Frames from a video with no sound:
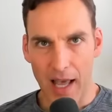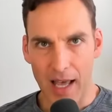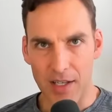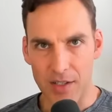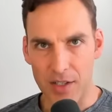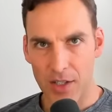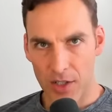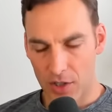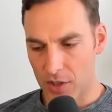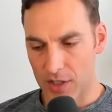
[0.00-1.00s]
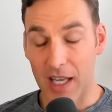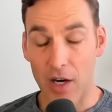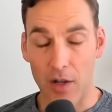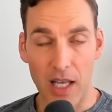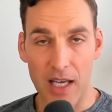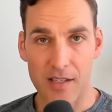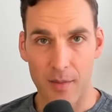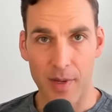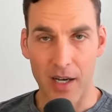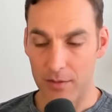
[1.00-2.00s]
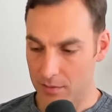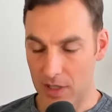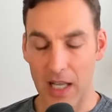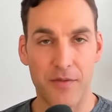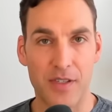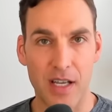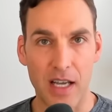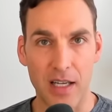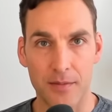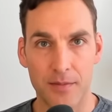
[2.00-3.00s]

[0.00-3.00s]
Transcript: and couldn't care less about glyphosate.